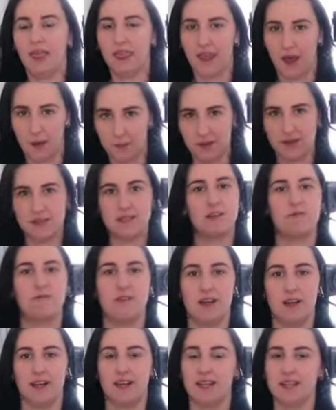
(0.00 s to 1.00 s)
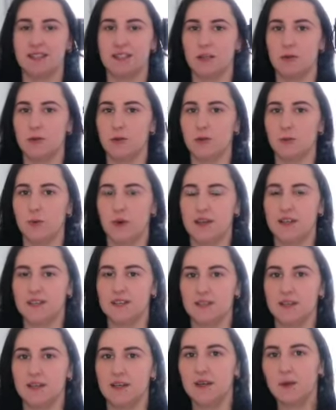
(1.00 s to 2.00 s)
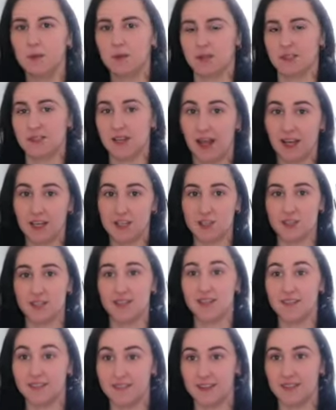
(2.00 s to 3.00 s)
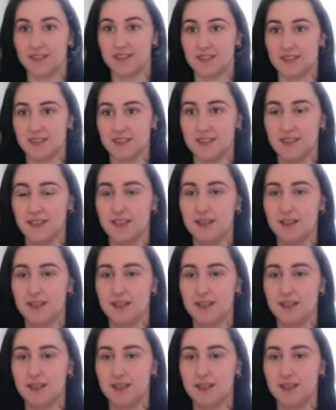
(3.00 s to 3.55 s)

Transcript: That means I really need to lose weight because last year they fitted.